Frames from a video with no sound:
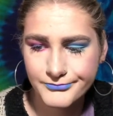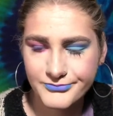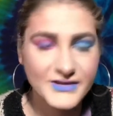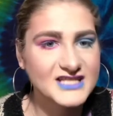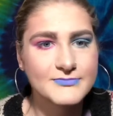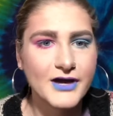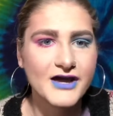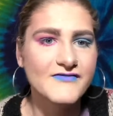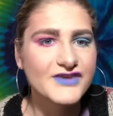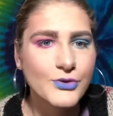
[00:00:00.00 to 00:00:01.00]
that's my
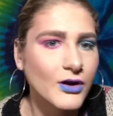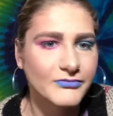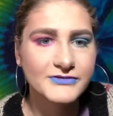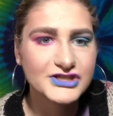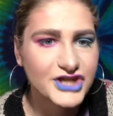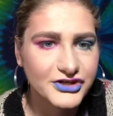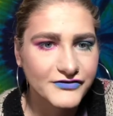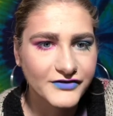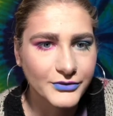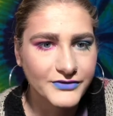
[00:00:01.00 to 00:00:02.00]
view on gender
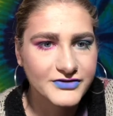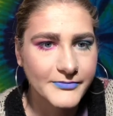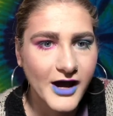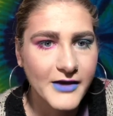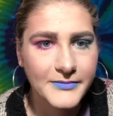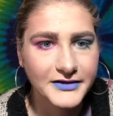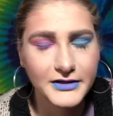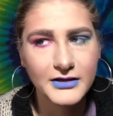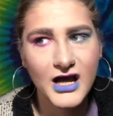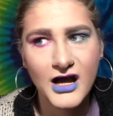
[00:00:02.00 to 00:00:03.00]
fluid, to my
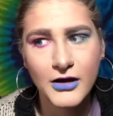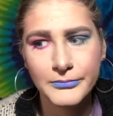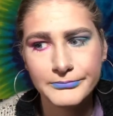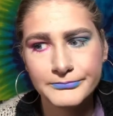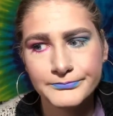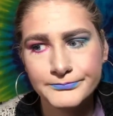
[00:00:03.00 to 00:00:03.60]
opinion. Um,